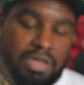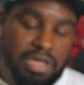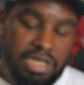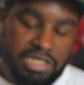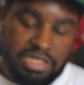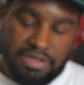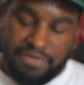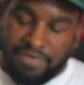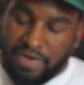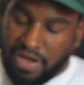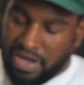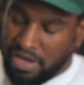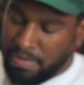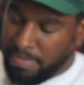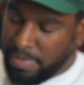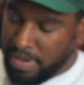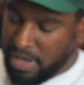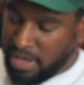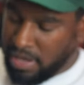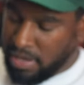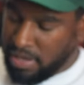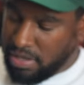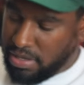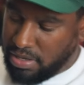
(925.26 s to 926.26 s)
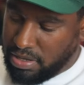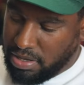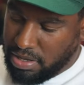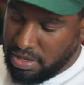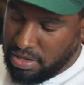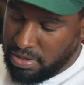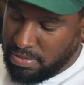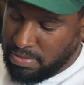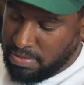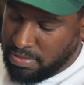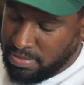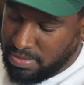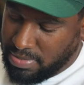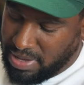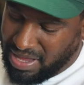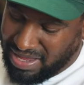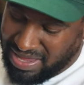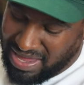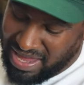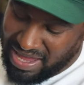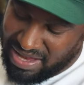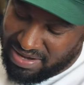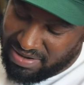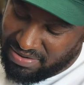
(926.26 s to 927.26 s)
This is a fire pair. Um,
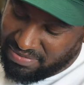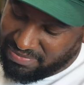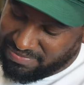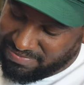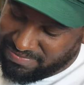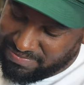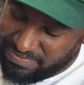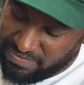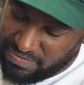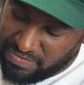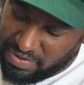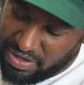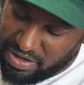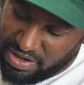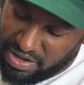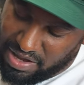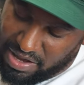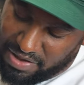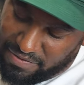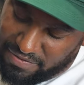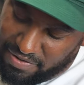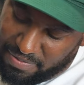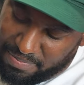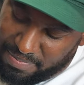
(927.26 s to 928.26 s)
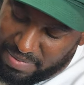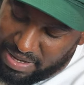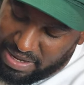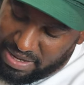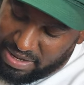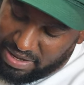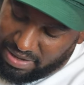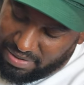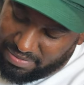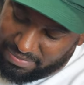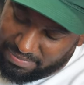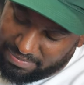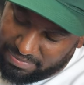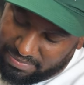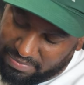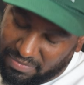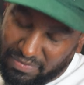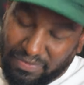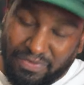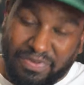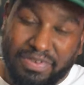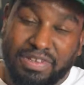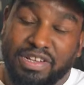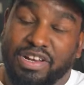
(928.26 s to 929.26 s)
again, for me,
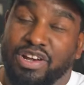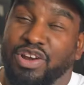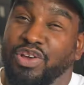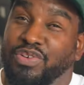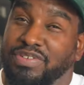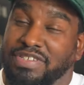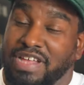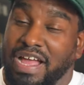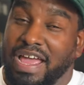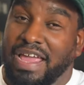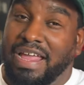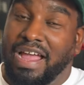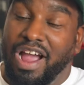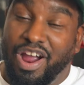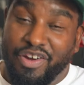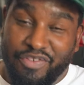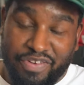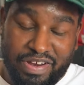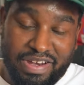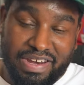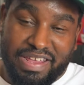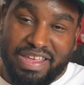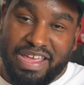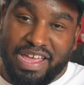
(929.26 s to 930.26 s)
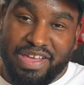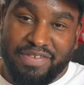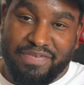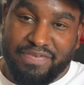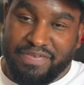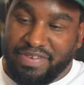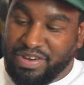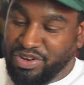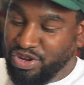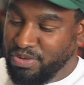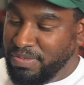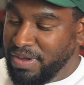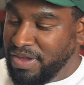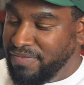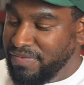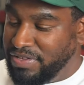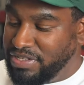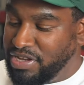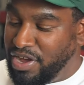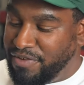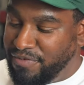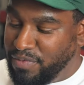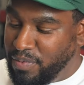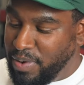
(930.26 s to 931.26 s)
for the clothes that I currently have, a little bit of a
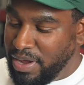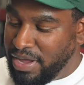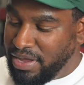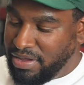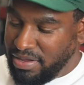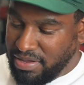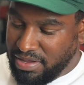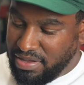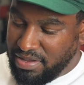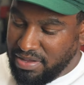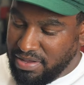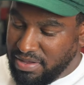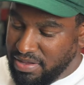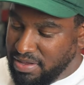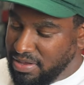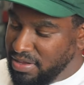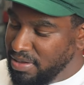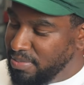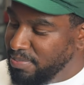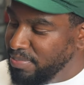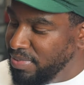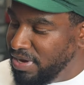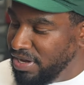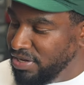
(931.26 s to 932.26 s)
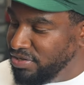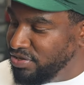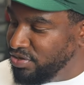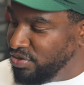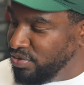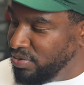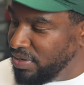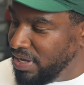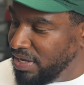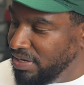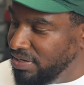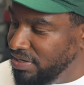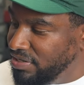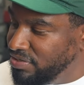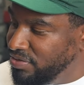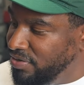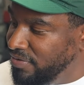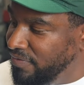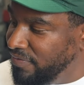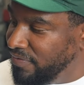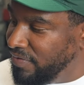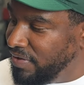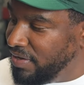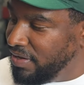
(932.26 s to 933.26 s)
tough wear, but I do get these
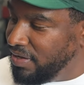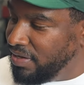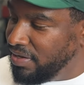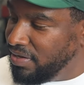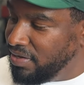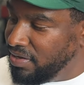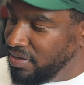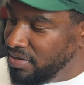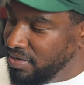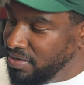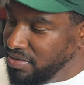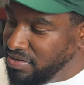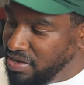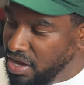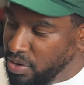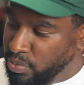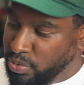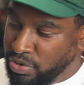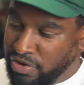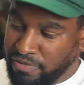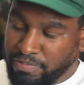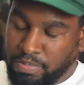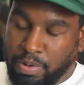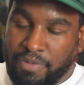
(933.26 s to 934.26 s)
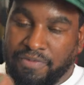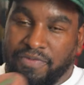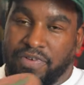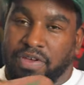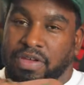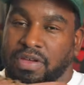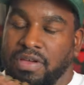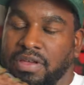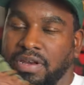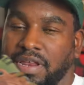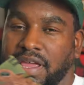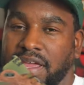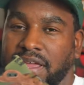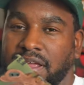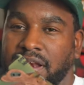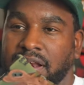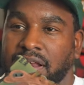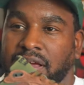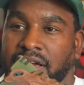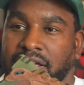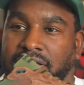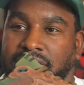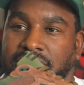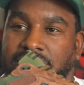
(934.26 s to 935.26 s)
on feet. I would have preferred a
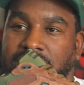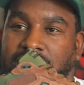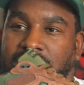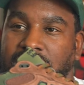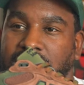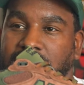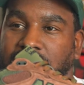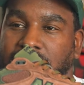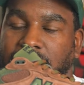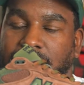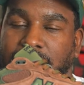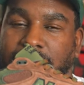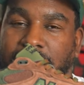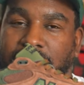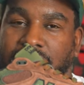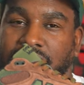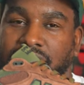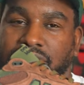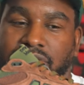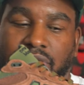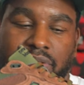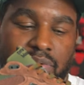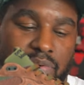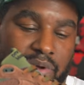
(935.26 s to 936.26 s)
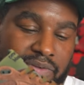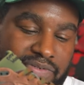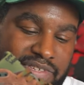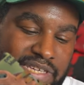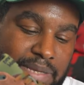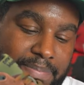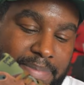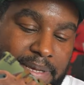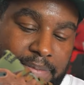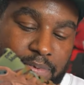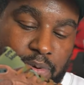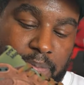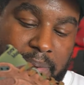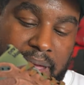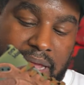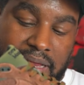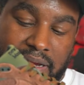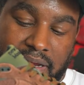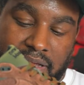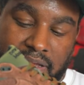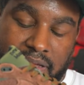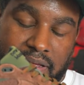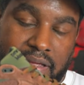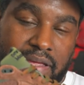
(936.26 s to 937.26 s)
lighter midsole. I've seen people
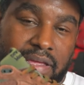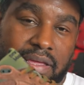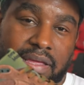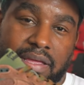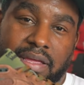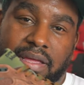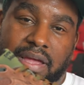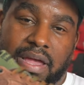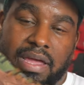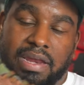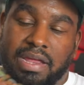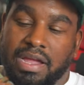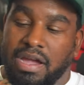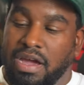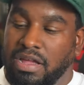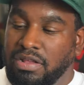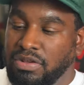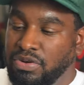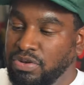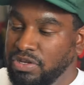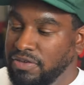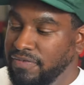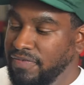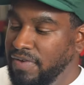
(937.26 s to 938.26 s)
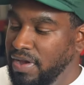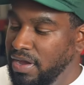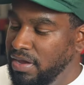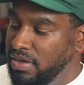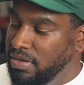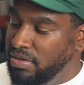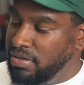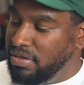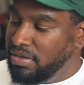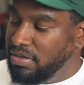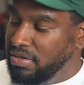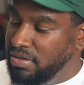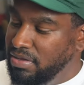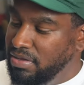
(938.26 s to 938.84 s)
paint it and it kind of looks fire.